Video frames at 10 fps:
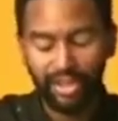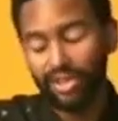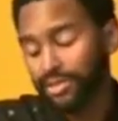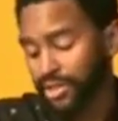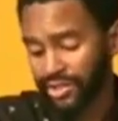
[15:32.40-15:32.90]

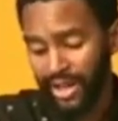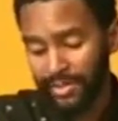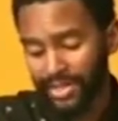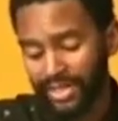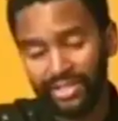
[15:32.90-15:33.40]
those are just a
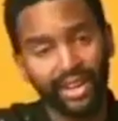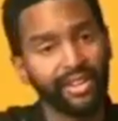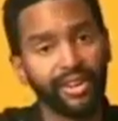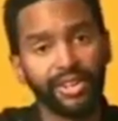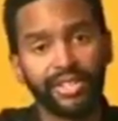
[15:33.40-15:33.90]
couple things that I
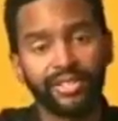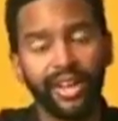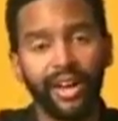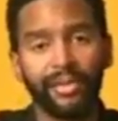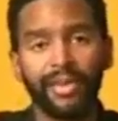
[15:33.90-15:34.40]
noticed.
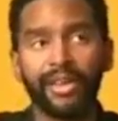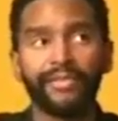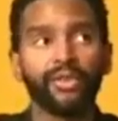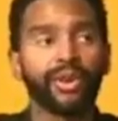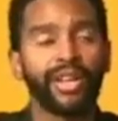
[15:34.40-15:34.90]
If
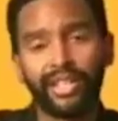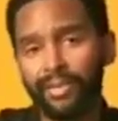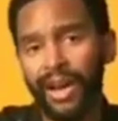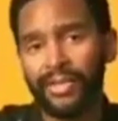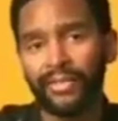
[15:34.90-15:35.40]
you are in the
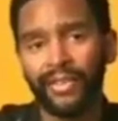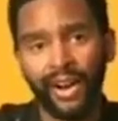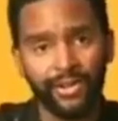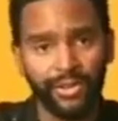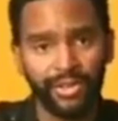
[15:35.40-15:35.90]
path of
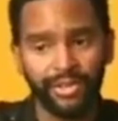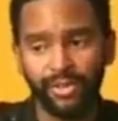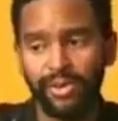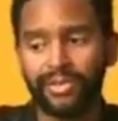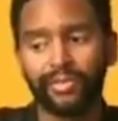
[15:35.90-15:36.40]
either of these
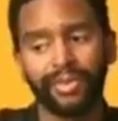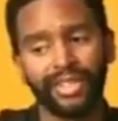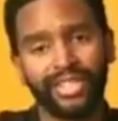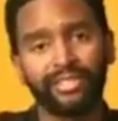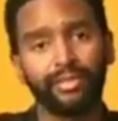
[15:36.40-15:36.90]
storms,
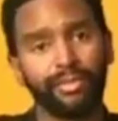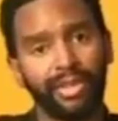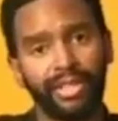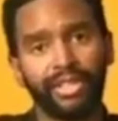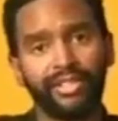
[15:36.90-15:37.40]

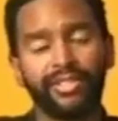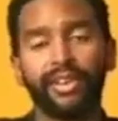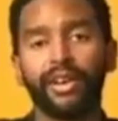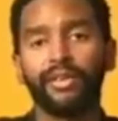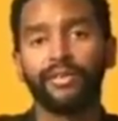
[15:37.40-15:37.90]
please
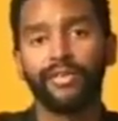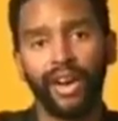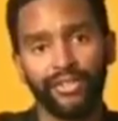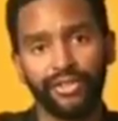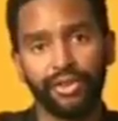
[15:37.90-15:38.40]

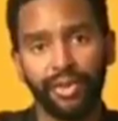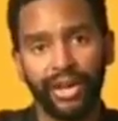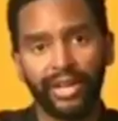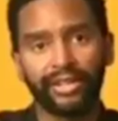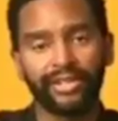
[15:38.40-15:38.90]
find your
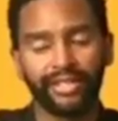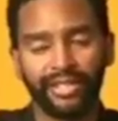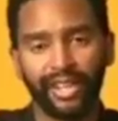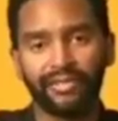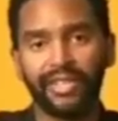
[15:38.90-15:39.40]
way to
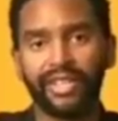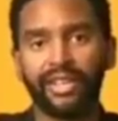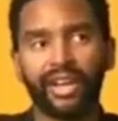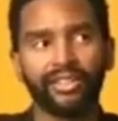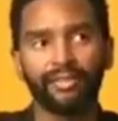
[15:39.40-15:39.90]

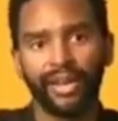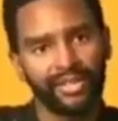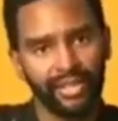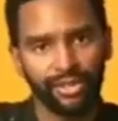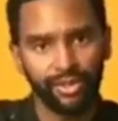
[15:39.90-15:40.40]
safety as
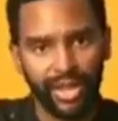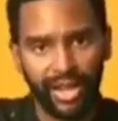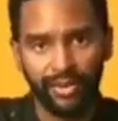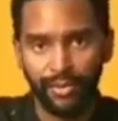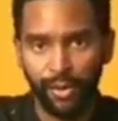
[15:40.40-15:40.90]
best as you
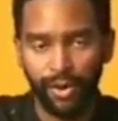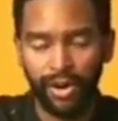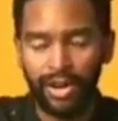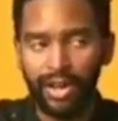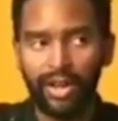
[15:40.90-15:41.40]
can
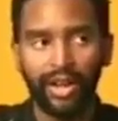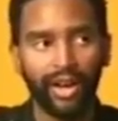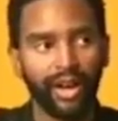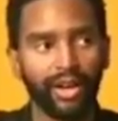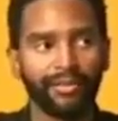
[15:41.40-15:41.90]
afford.
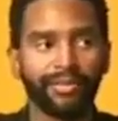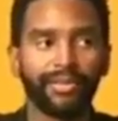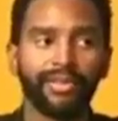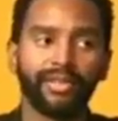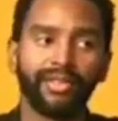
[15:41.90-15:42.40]

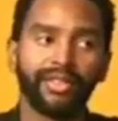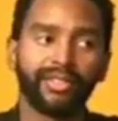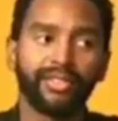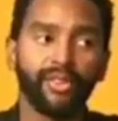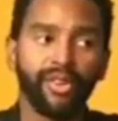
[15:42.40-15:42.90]
The
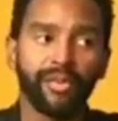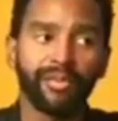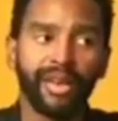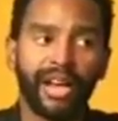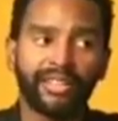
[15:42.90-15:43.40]

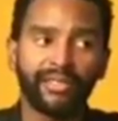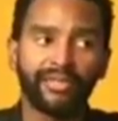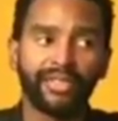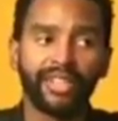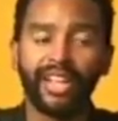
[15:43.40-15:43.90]
storm, as
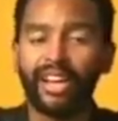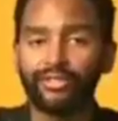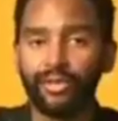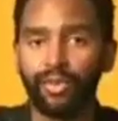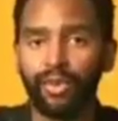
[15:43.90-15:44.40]
of the
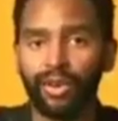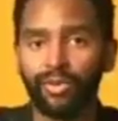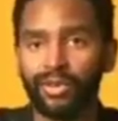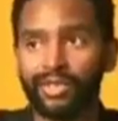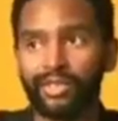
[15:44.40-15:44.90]
last
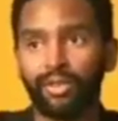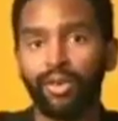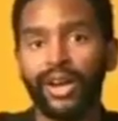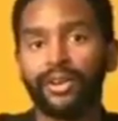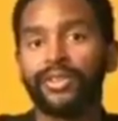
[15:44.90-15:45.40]
report, was
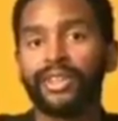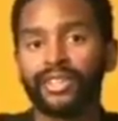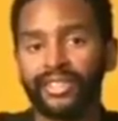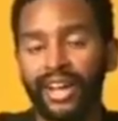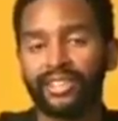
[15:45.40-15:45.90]
greater than the
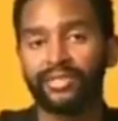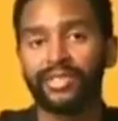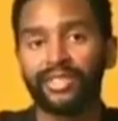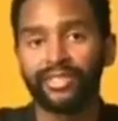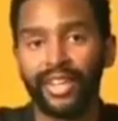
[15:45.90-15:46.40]
size of
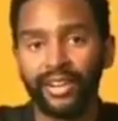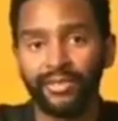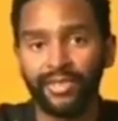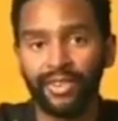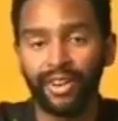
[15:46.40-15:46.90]
the state of
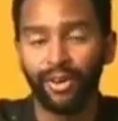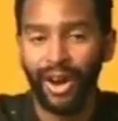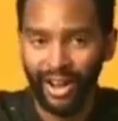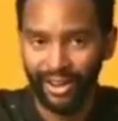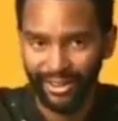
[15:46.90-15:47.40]

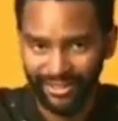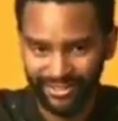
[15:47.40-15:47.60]
Ohio.